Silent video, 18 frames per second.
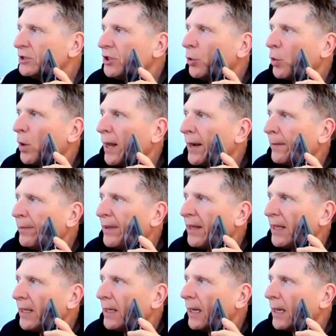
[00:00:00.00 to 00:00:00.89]
you want to
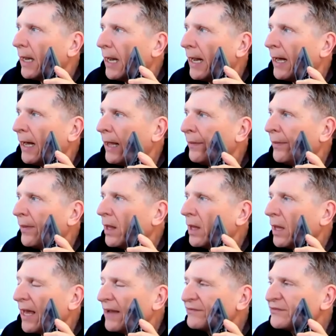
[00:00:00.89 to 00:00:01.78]
be on the
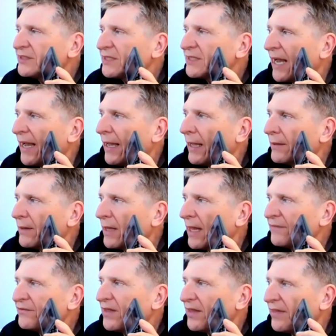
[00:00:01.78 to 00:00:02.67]
left
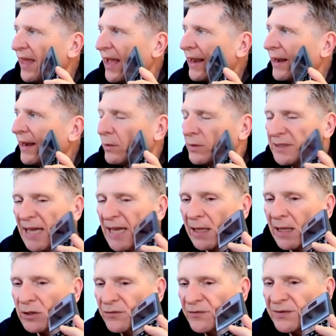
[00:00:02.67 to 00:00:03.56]
of that at
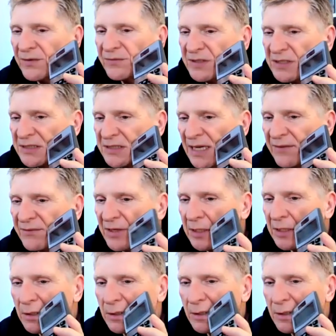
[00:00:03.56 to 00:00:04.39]
$1.57.